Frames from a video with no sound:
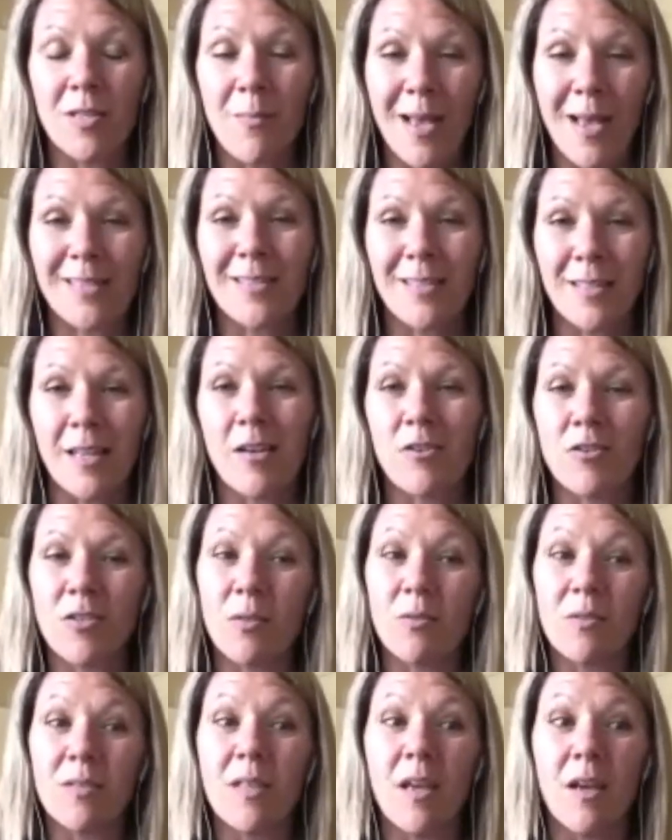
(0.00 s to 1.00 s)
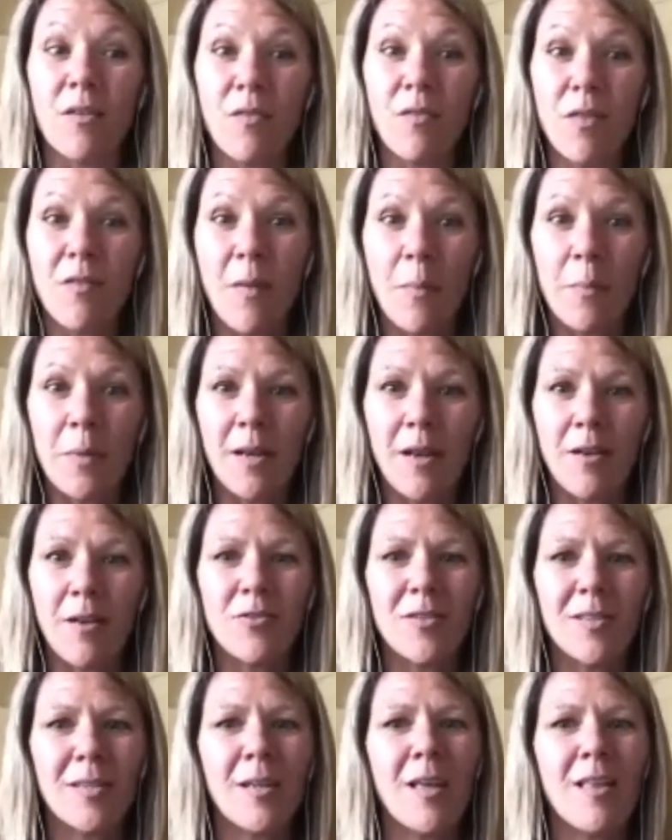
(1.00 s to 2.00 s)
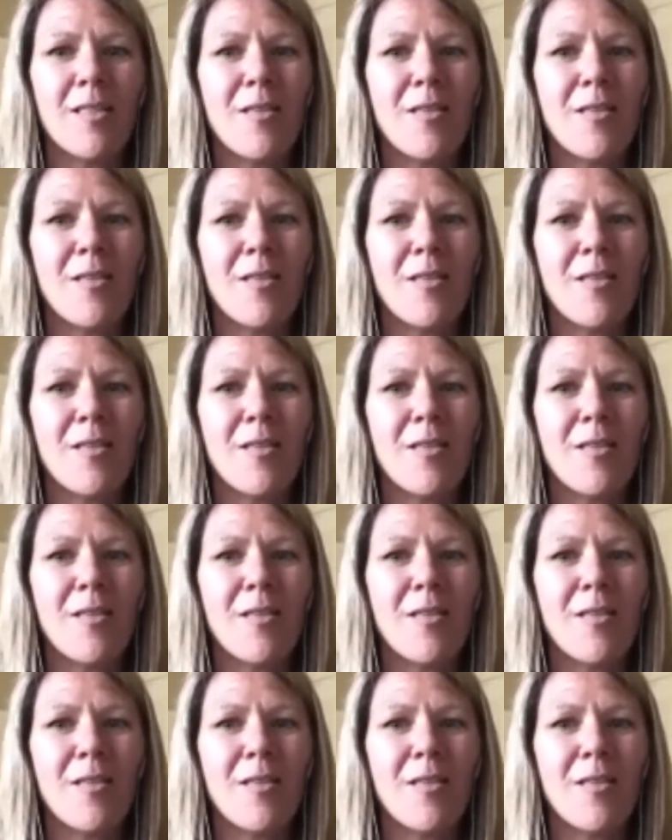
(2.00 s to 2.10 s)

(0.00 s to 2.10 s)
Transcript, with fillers: the masculine energy is there for the feminine energy.